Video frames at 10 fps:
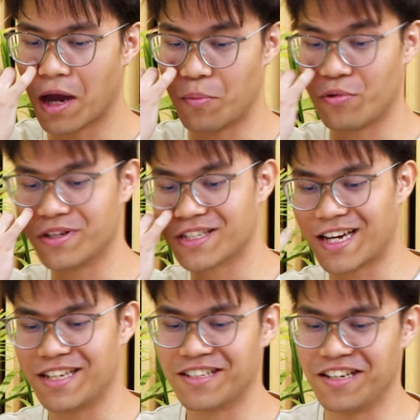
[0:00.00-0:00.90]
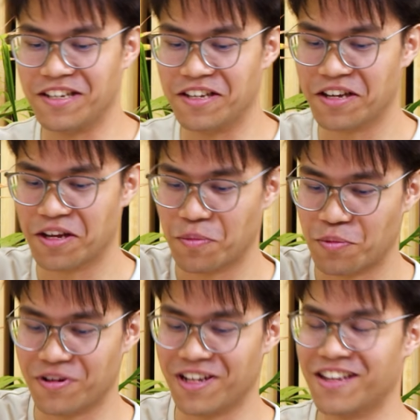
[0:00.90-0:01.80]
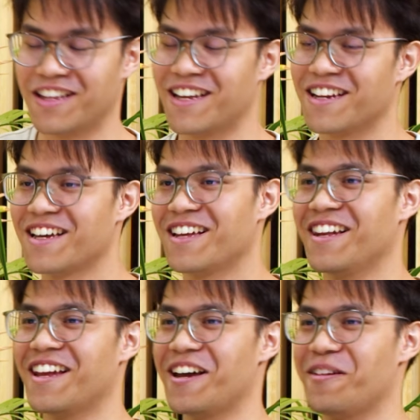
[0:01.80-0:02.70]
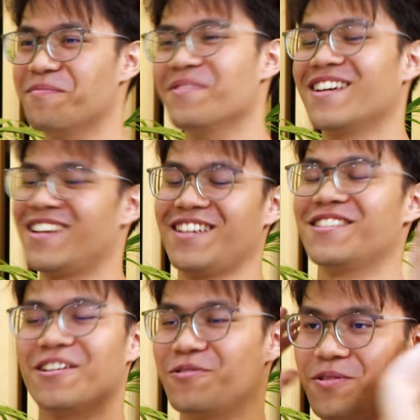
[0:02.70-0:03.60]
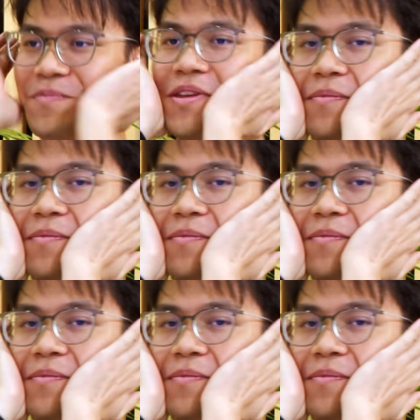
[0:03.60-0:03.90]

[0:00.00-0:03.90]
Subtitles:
I precisely put in that lime, etc.